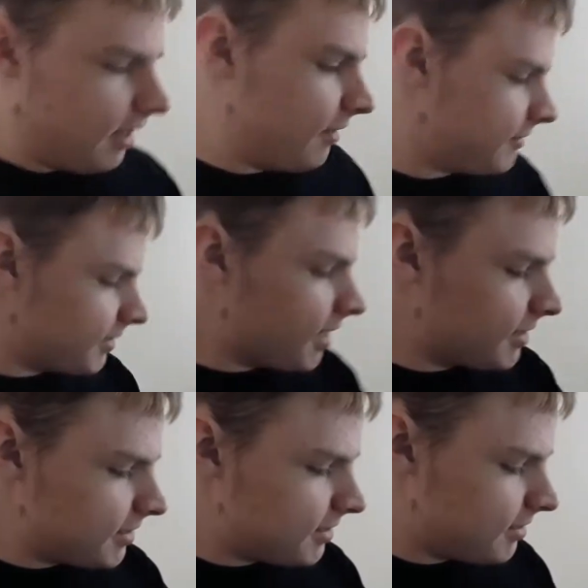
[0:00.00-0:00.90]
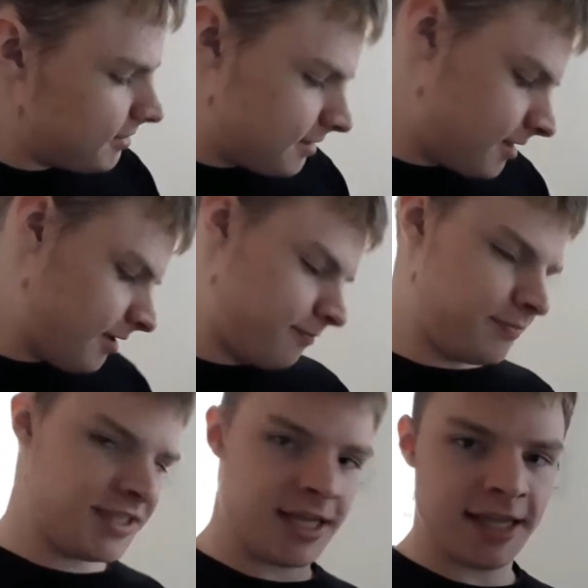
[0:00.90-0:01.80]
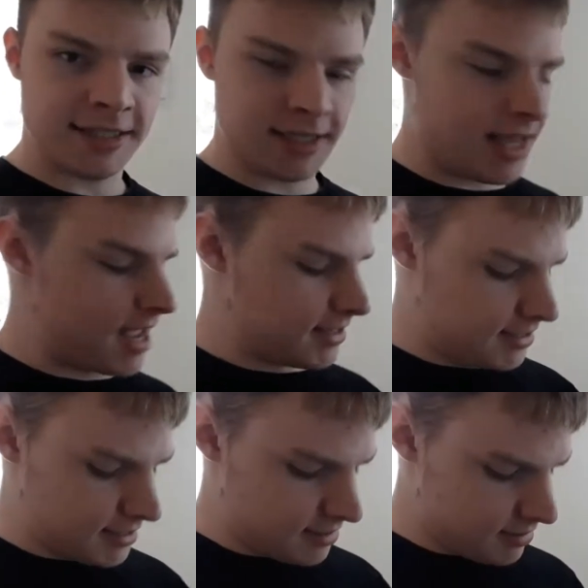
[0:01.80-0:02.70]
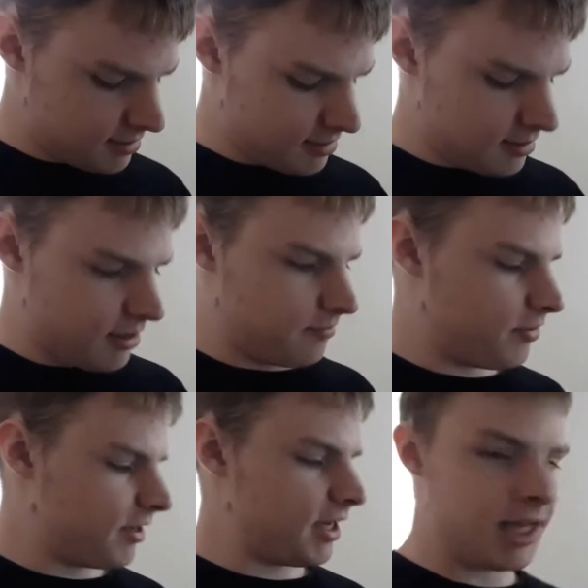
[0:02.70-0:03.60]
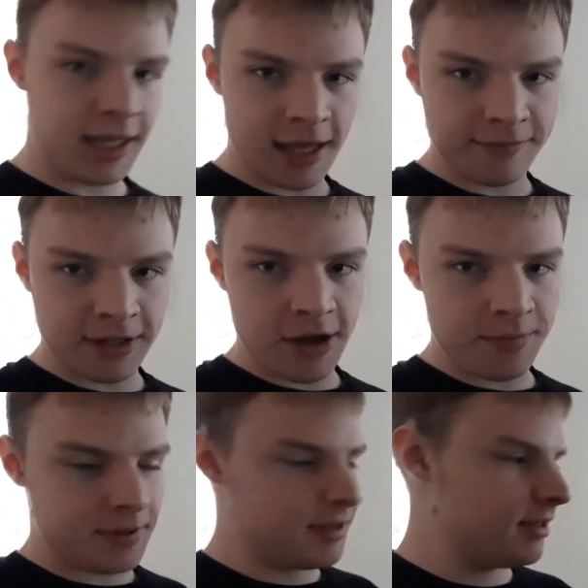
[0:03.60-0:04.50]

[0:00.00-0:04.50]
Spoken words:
I've signed it. I've kicked it yes. I've put it in the envelope.